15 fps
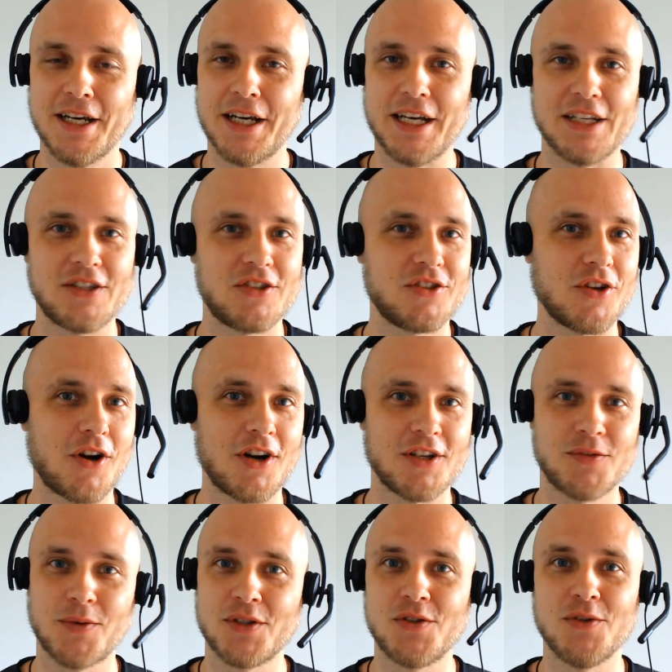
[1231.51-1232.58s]
It
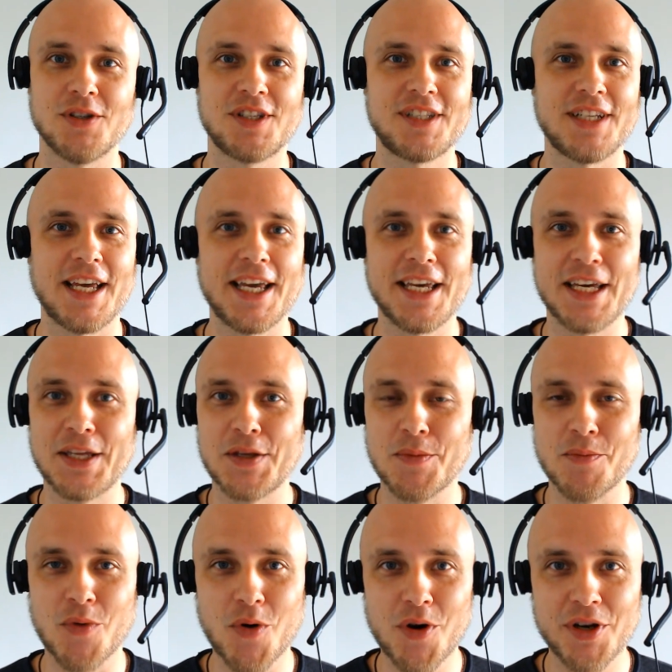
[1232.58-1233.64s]
starts what you're saying in the
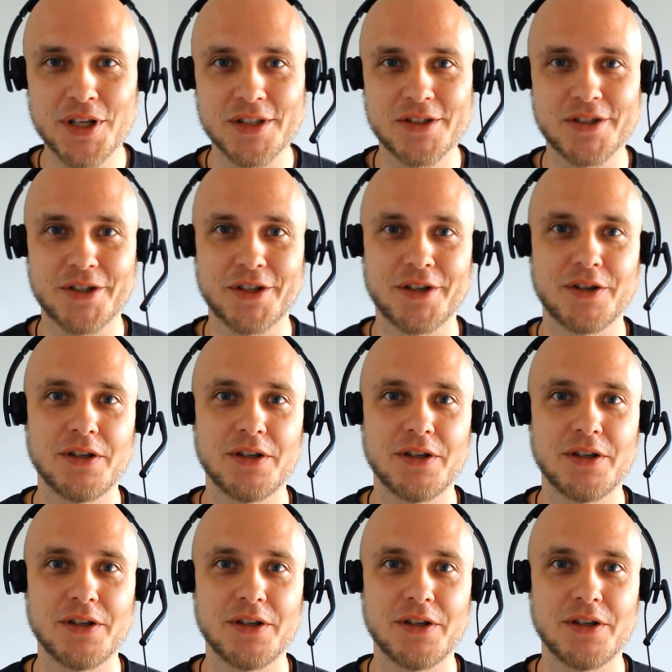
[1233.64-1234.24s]
morning to her.